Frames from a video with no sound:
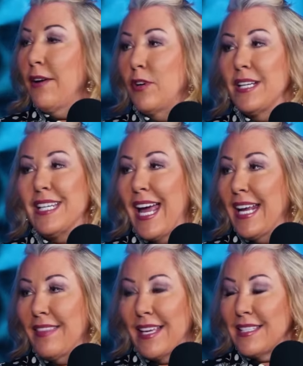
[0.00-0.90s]
the
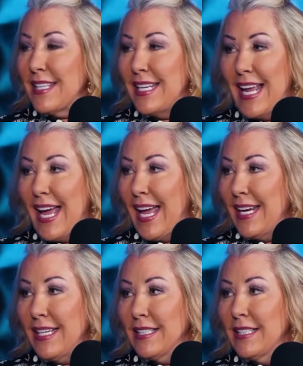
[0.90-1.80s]
everyday. That's the
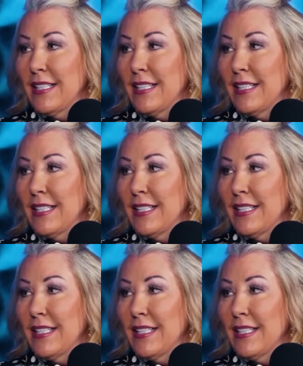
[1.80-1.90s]
day,